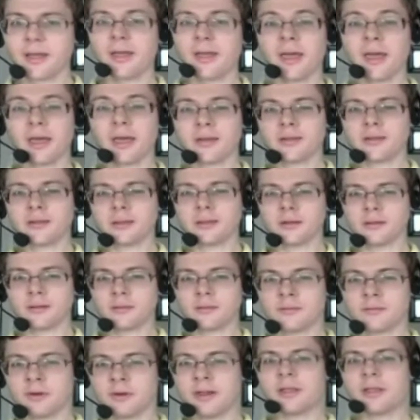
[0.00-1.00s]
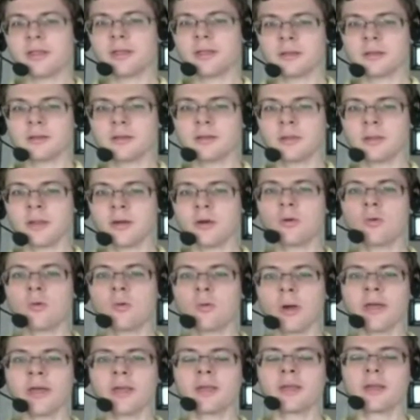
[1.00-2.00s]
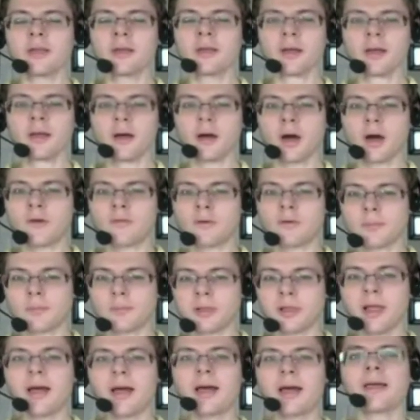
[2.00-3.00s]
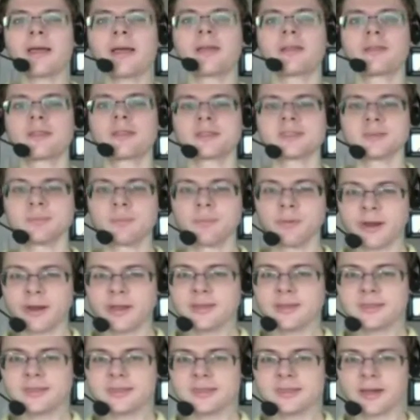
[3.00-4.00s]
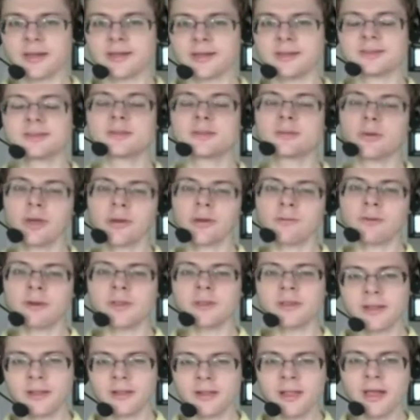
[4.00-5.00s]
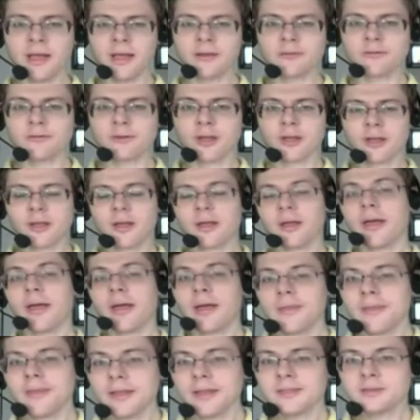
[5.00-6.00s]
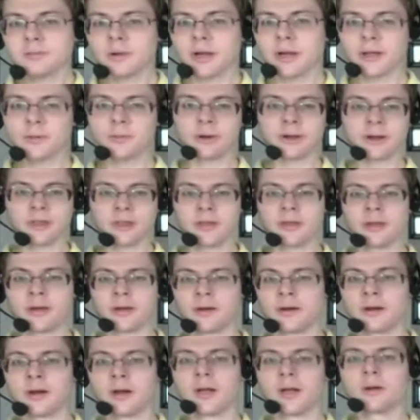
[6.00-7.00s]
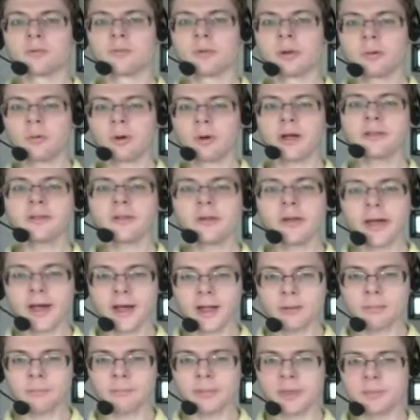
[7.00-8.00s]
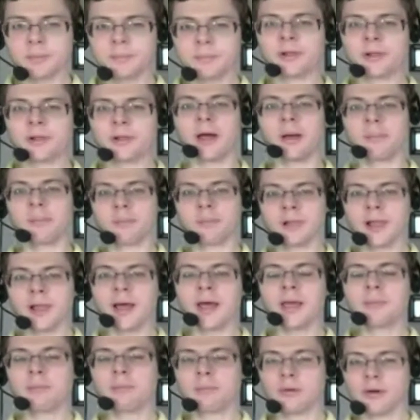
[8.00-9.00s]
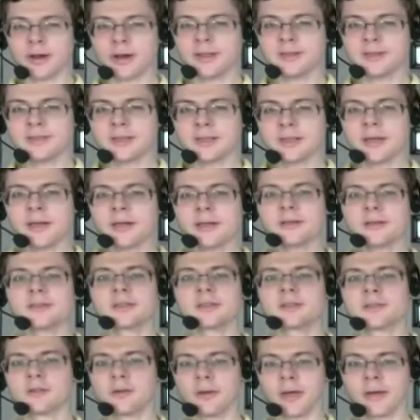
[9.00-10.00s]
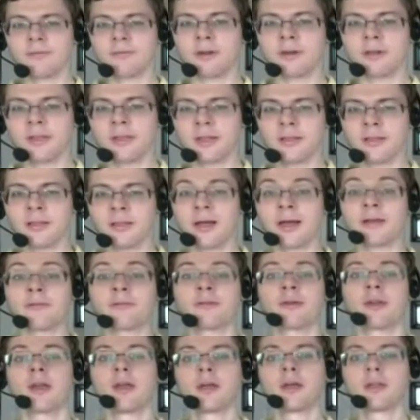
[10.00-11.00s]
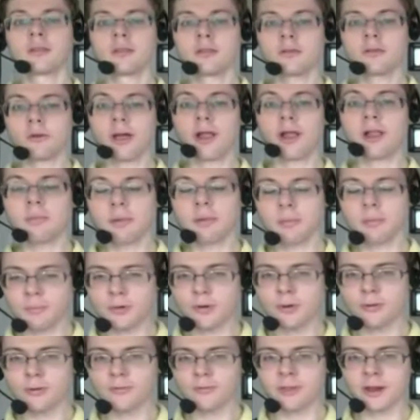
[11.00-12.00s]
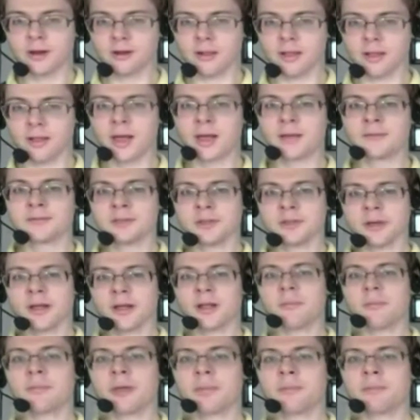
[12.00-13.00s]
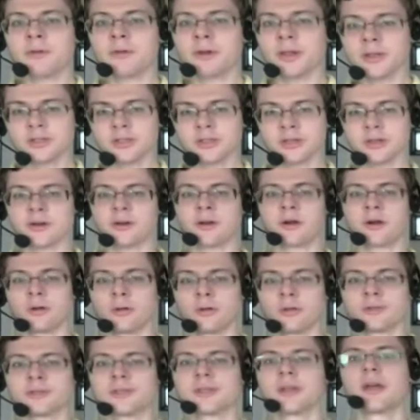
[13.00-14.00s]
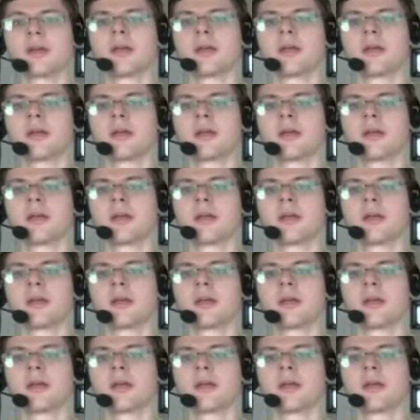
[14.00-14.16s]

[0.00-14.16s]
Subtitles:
and really no way of applying this brain science to everyday life. And that's why we're here. We want to help people apply brain science to everyday life, to help improve their lives, to help them reach their goals